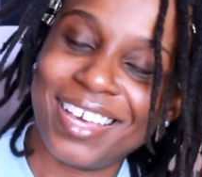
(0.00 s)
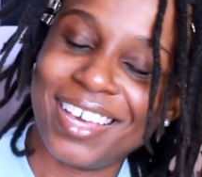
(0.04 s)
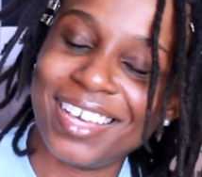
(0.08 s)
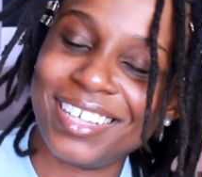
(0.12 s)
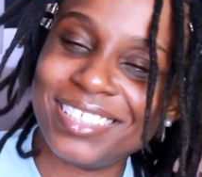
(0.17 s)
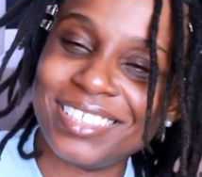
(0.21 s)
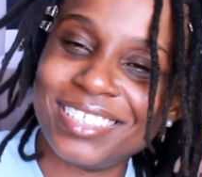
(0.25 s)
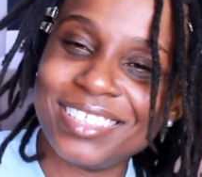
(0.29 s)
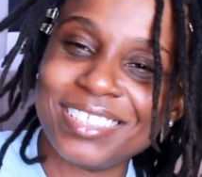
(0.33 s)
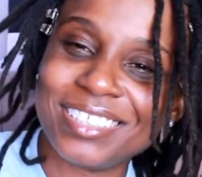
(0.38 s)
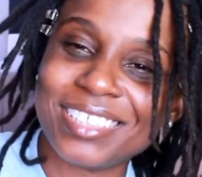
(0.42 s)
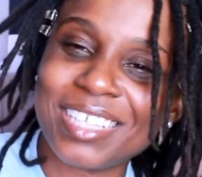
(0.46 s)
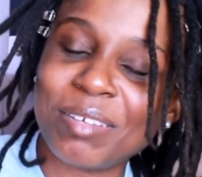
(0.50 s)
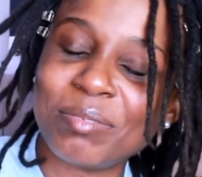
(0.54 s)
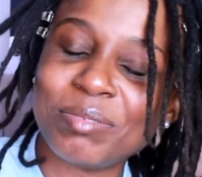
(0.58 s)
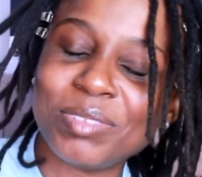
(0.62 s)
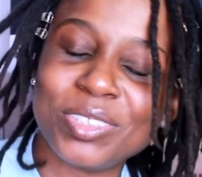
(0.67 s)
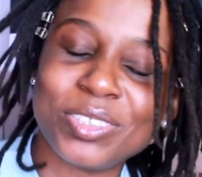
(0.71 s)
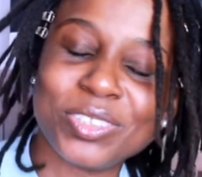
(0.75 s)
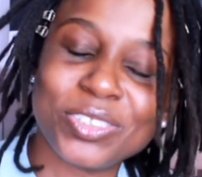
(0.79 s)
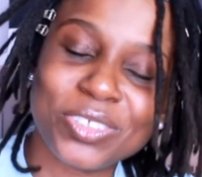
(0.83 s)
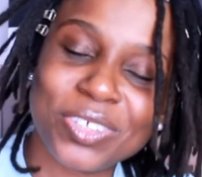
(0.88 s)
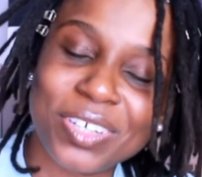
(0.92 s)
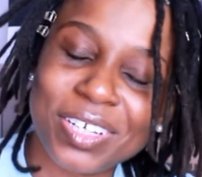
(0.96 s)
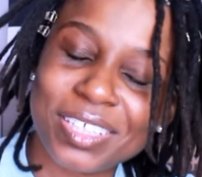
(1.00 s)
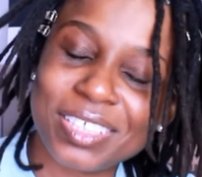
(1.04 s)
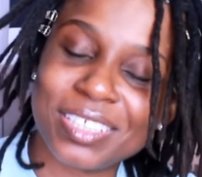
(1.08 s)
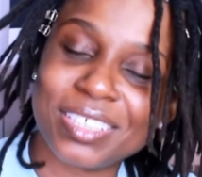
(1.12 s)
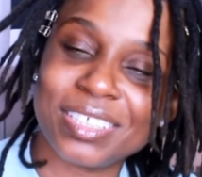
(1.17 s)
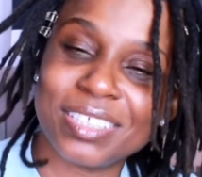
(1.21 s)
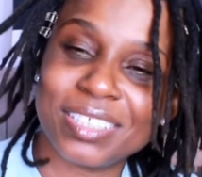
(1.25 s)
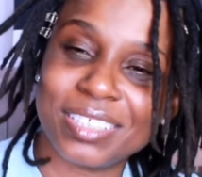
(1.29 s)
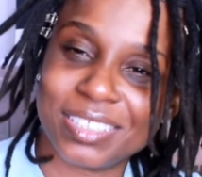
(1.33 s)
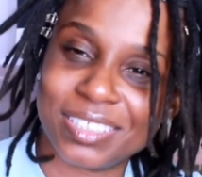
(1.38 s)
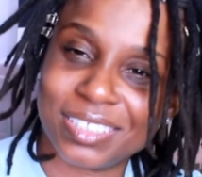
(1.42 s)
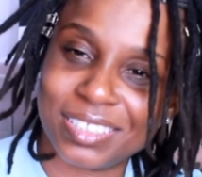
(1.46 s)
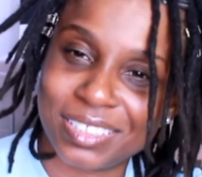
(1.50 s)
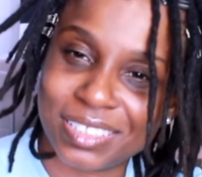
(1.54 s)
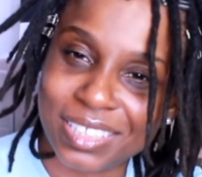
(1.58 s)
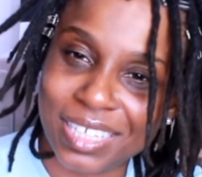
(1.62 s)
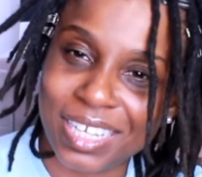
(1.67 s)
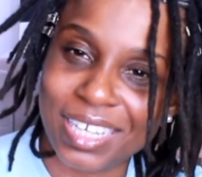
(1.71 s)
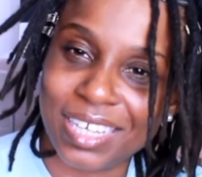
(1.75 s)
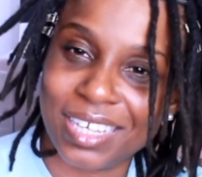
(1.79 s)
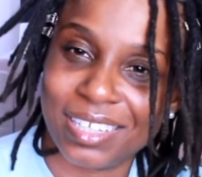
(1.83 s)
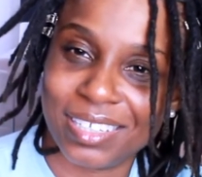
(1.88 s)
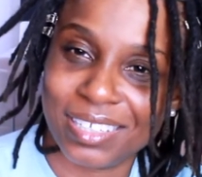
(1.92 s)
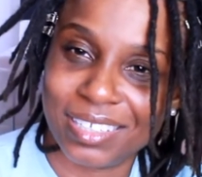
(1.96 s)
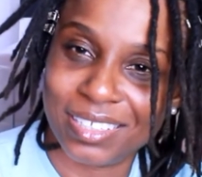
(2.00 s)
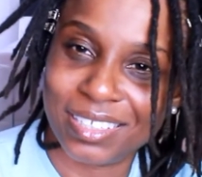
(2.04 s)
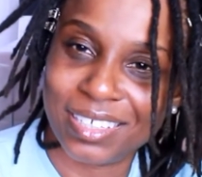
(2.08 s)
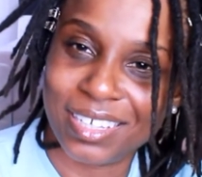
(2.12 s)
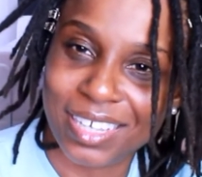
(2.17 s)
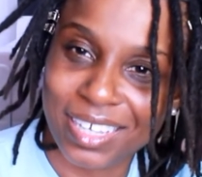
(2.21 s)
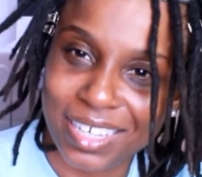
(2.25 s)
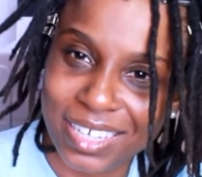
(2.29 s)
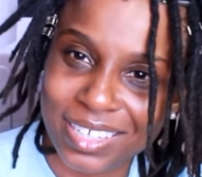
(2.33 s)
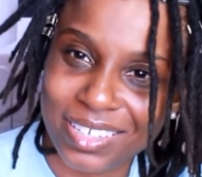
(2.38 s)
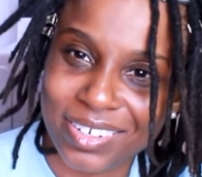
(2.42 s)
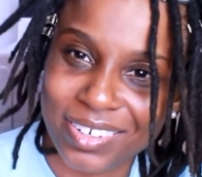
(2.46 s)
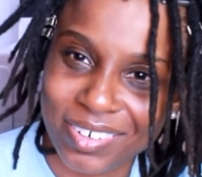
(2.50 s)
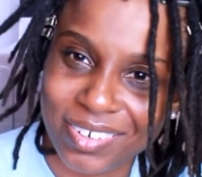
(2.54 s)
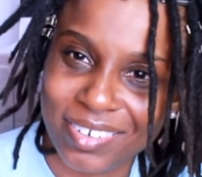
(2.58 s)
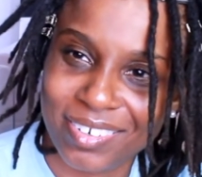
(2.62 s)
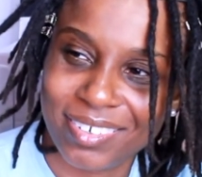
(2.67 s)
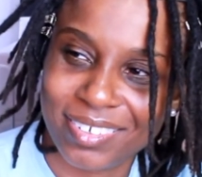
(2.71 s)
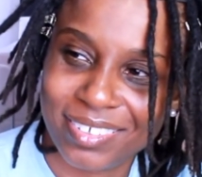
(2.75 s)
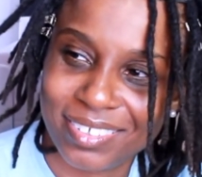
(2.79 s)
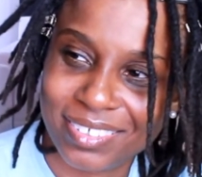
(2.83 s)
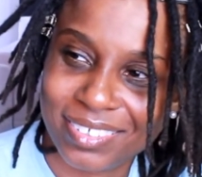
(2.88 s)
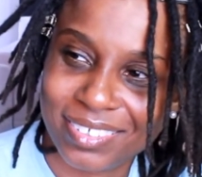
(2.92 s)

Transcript: I just, I'm just trying to understand a hater.